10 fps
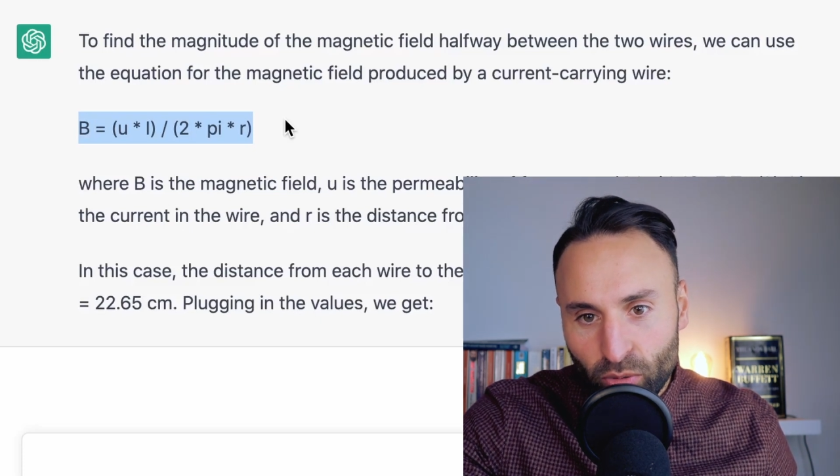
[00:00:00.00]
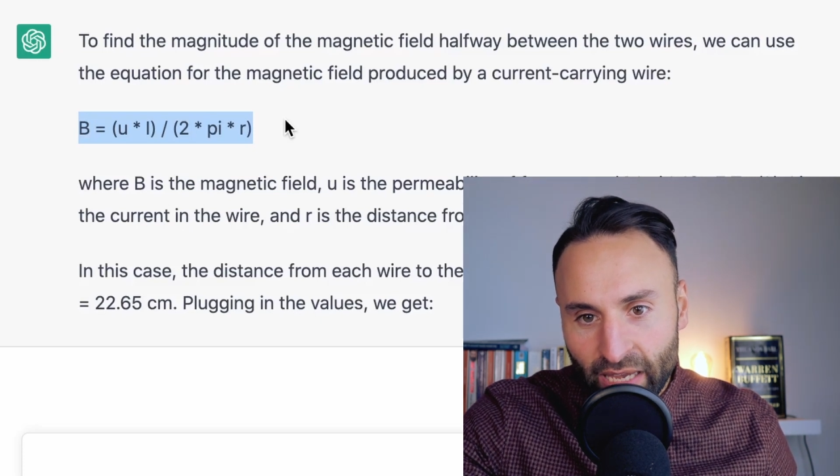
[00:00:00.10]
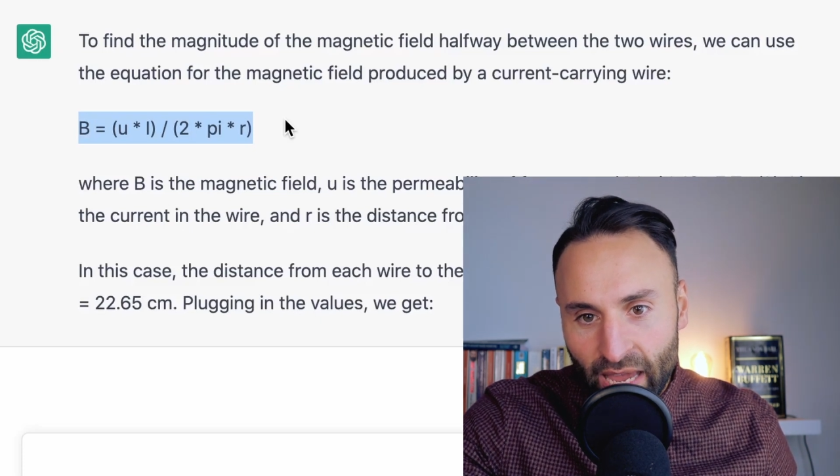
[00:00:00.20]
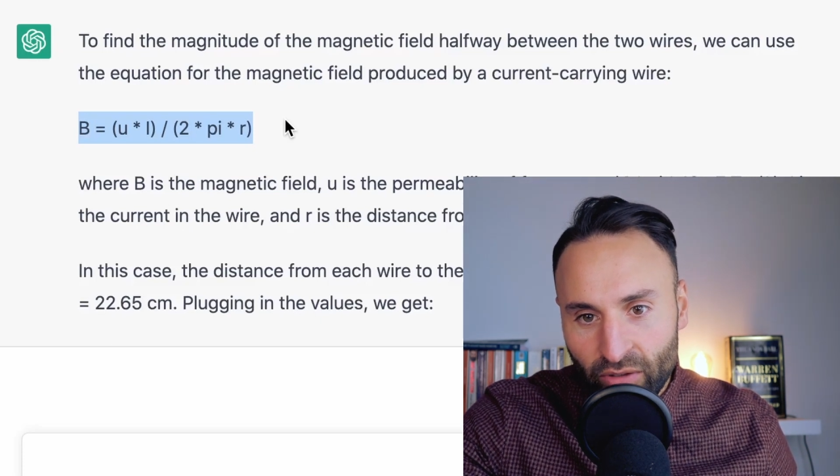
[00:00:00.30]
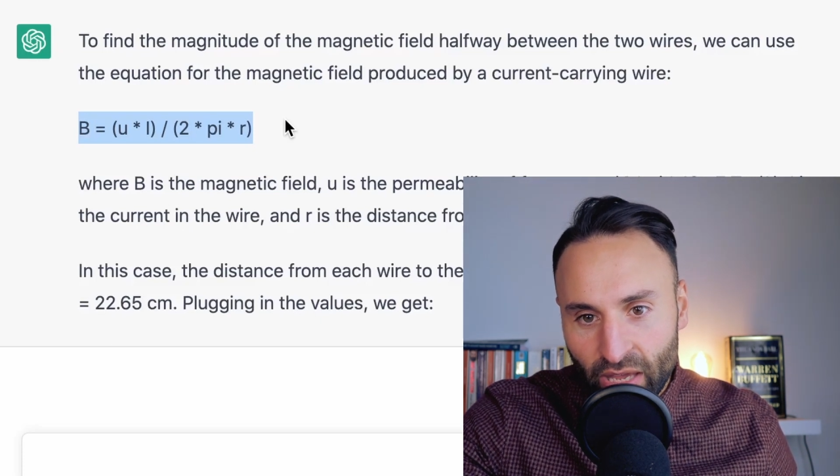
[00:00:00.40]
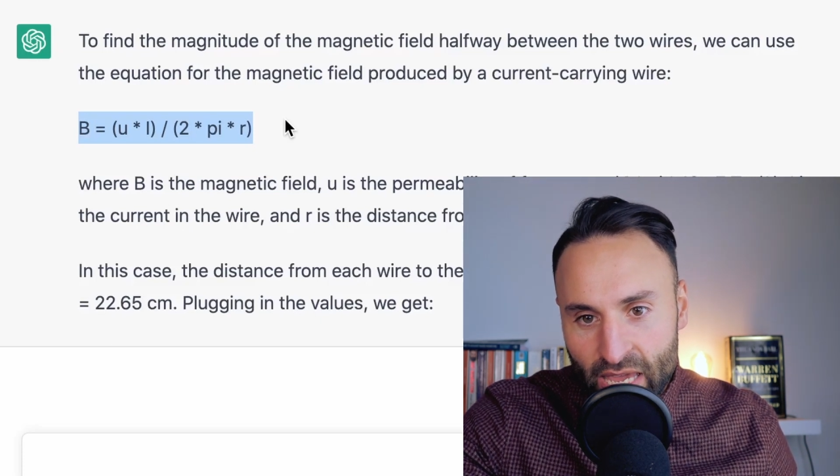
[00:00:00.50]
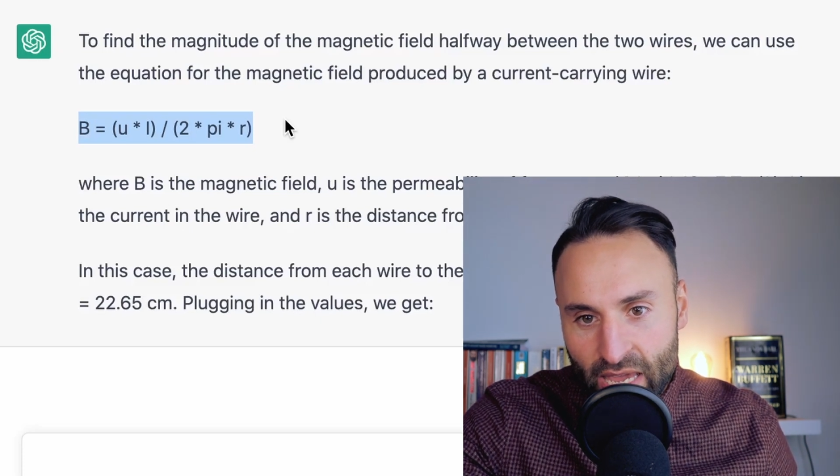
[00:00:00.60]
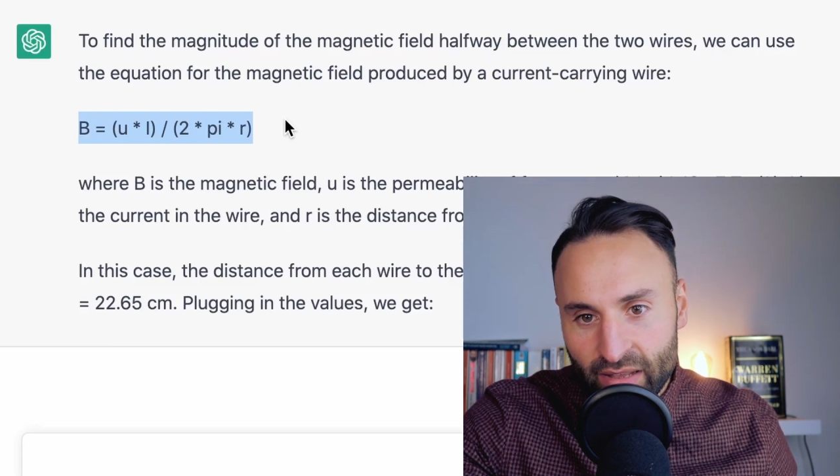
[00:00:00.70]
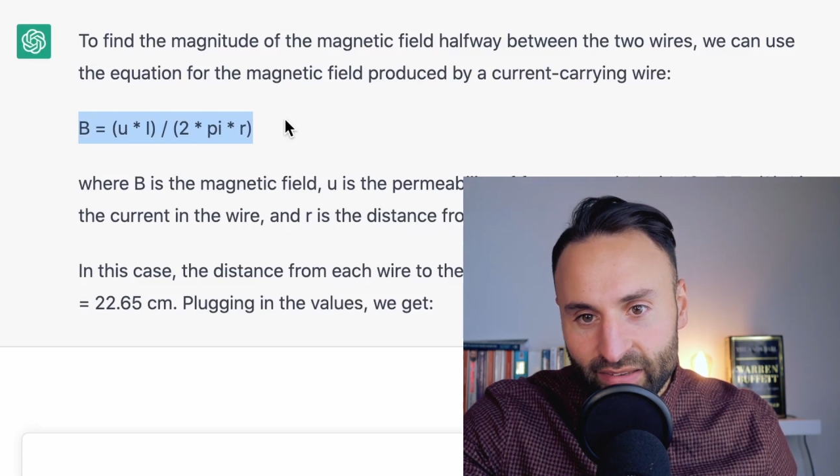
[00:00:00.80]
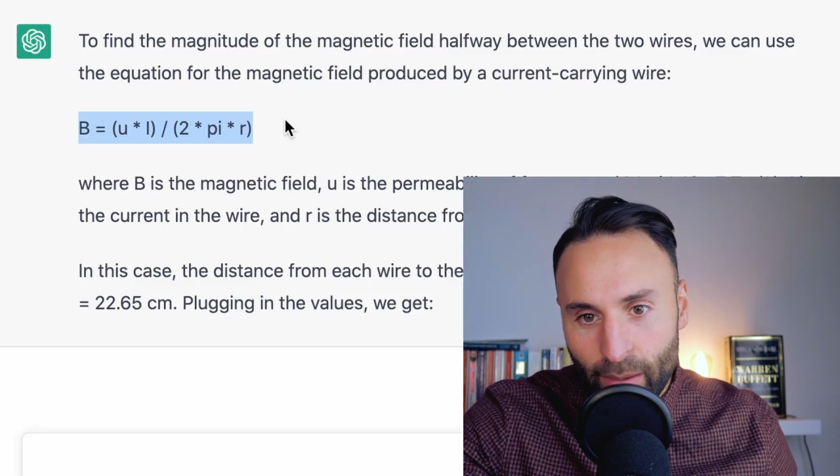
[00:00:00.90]
we gave it
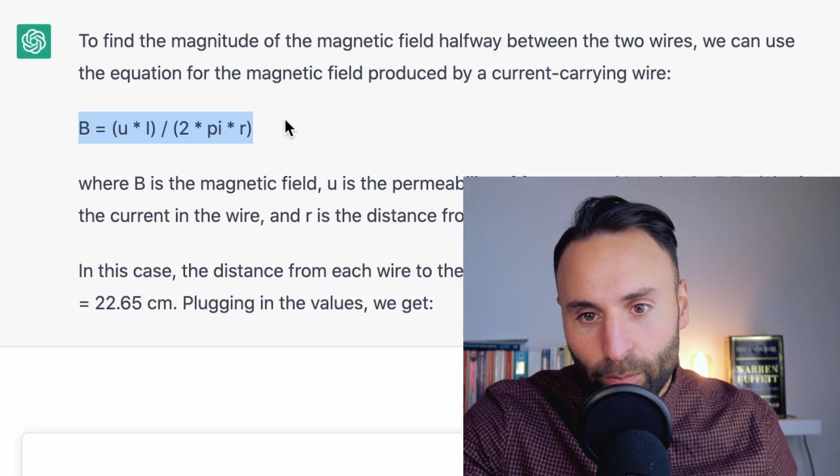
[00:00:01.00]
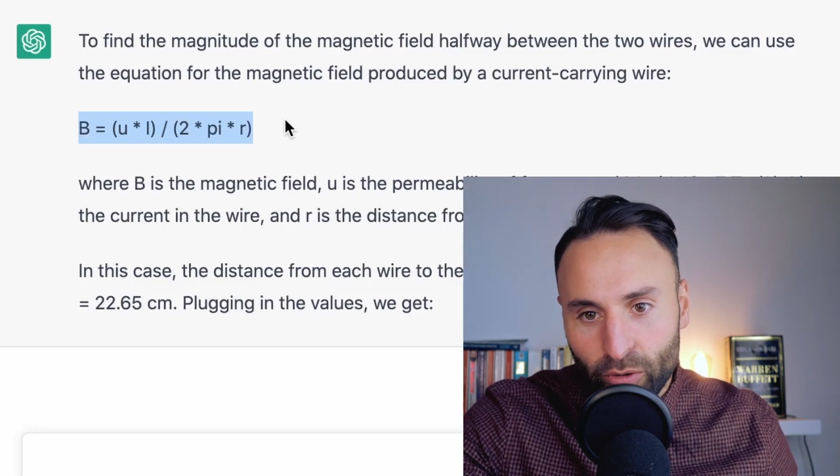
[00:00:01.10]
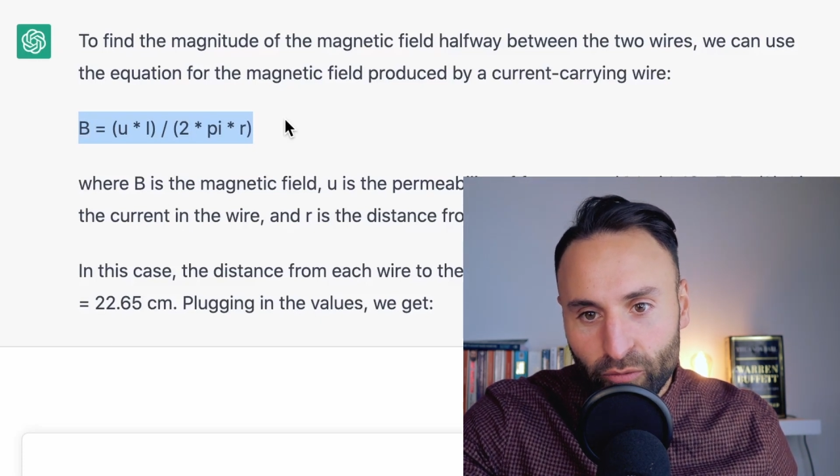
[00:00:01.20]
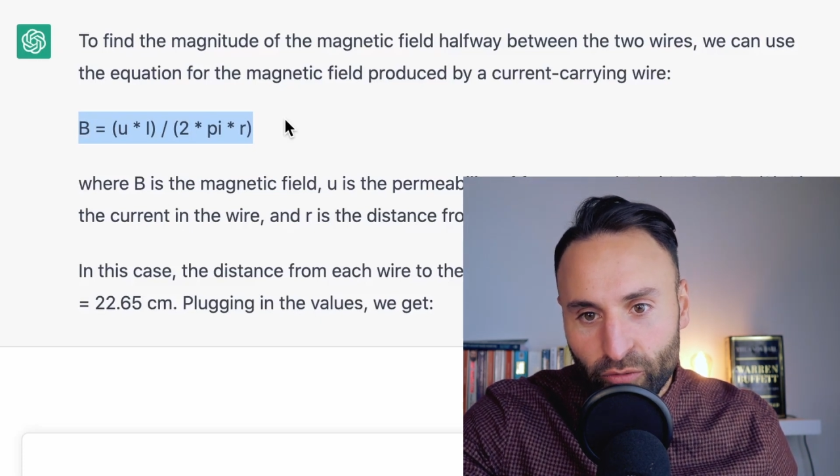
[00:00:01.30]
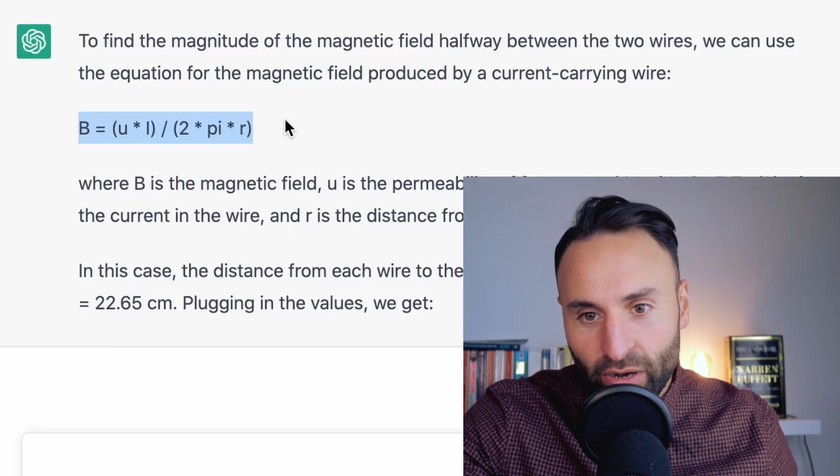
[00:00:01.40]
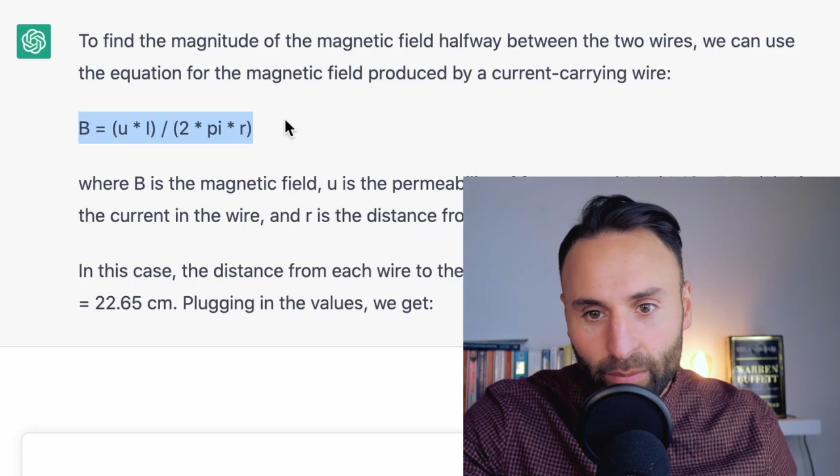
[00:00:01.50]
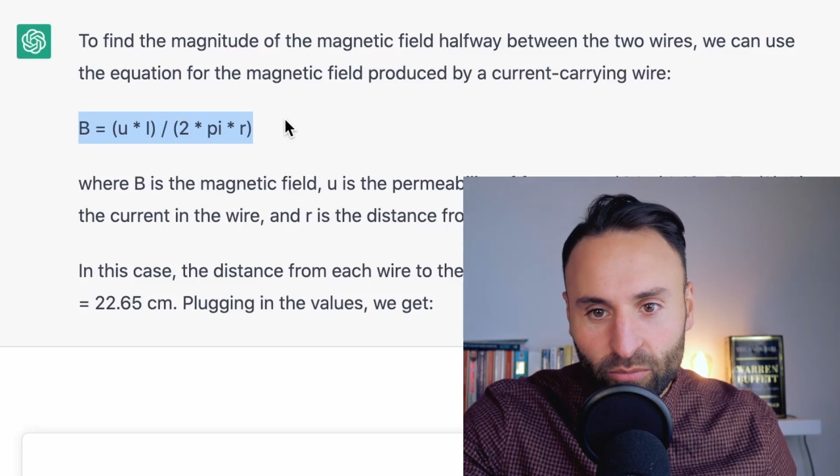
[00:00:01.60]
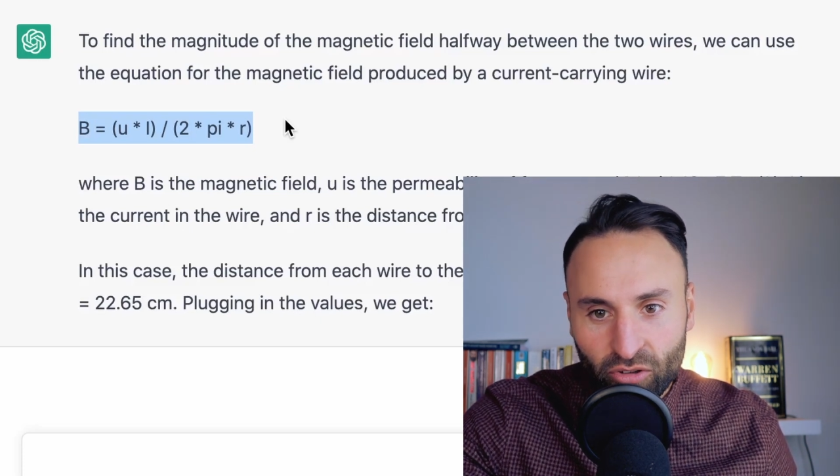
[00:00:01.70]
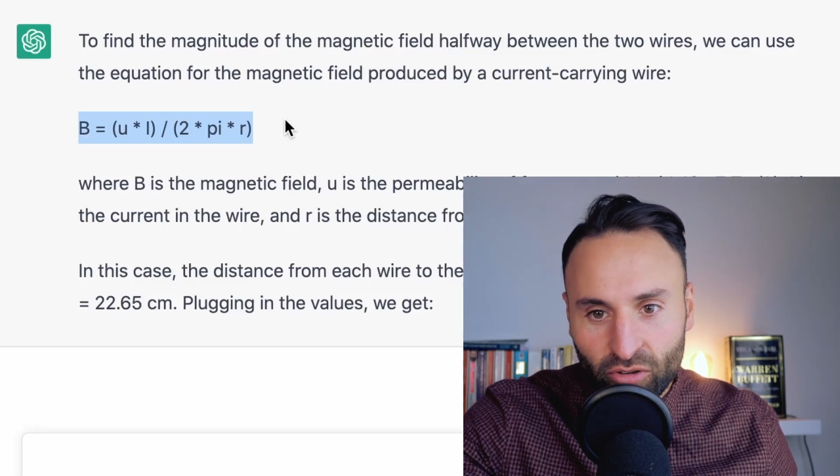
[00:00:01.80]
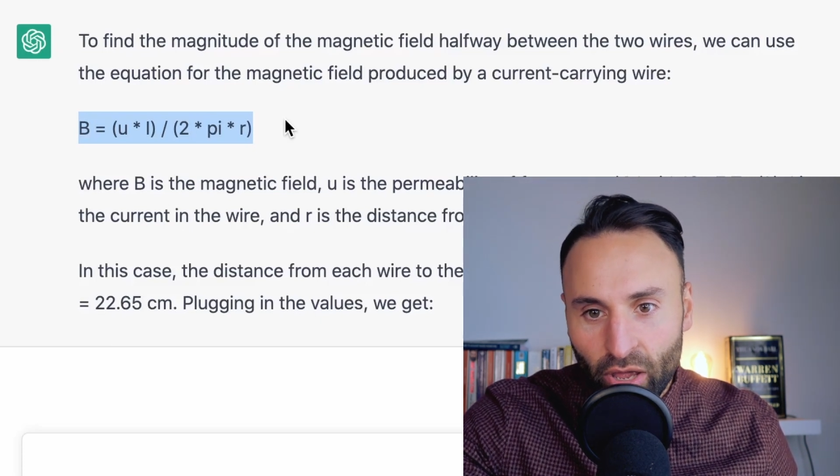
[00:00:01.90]
here 10.3
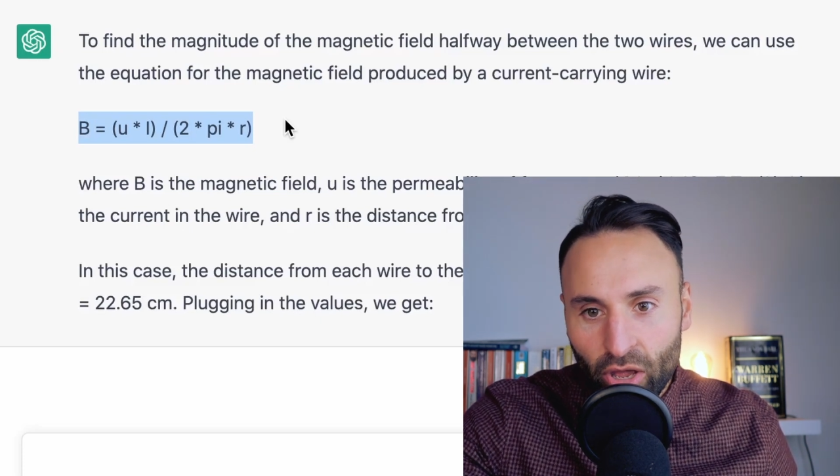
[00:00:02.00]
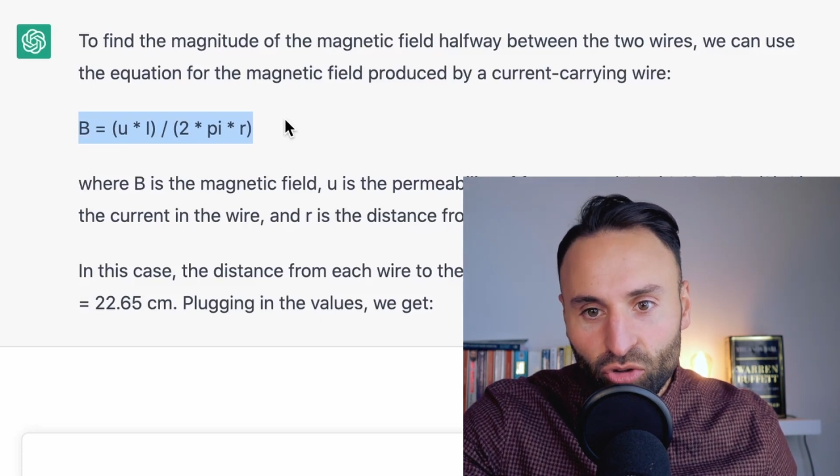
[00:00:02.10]
amps and